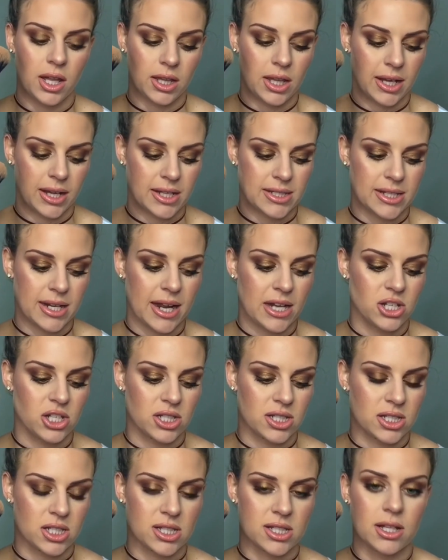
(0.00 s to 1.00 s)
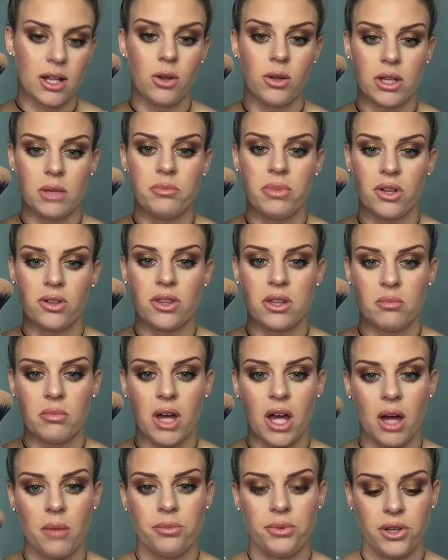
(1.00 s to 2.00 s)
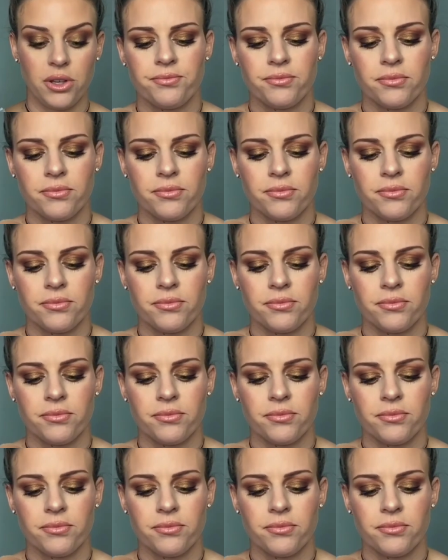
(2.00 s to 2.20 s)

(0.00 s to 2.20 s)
Like I said, I just slowly built them up.